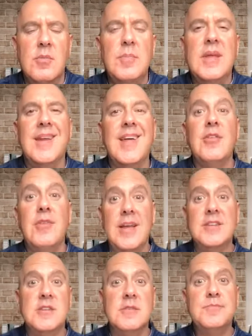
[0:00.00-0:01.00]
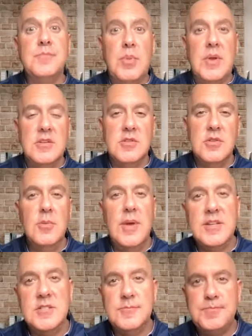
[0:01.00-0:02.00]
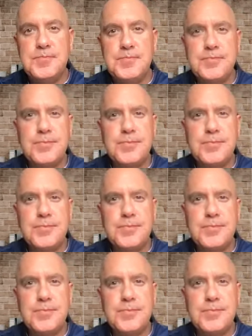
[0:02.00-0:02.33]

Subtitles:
meet another agent, potential new agent.